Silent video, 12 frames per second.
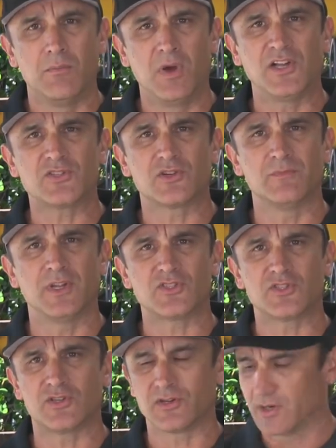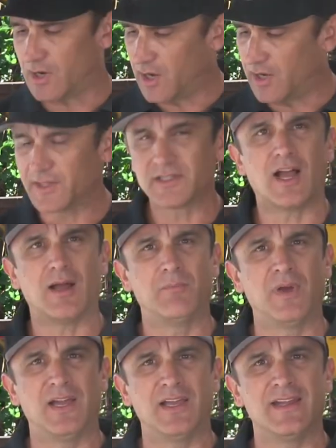a mustard mixture on the
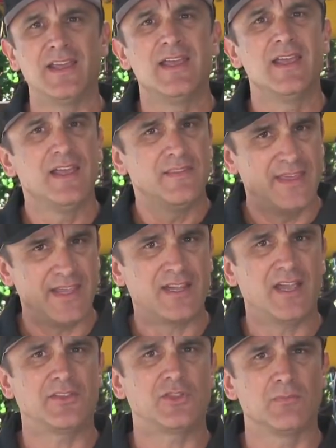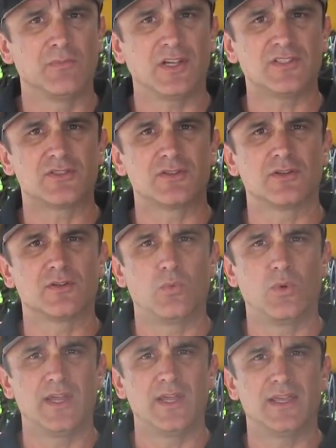top bun. They cut their mustard
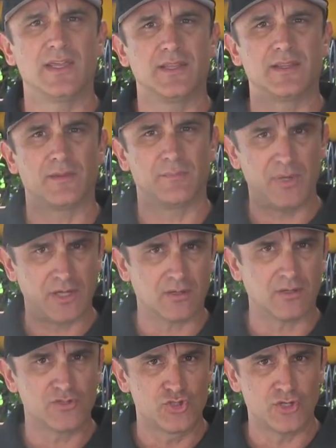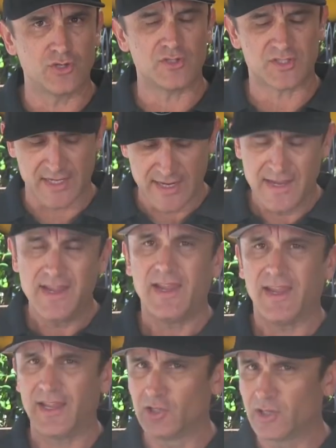with pickle juice,
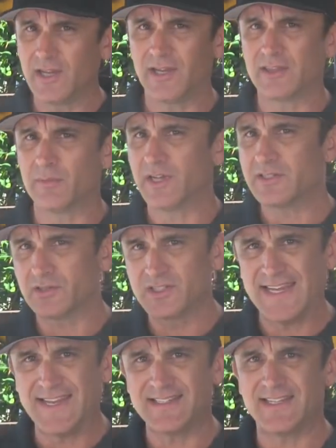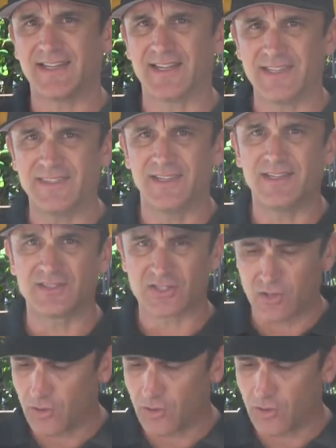and looking at the mustard, tasting it, I think it's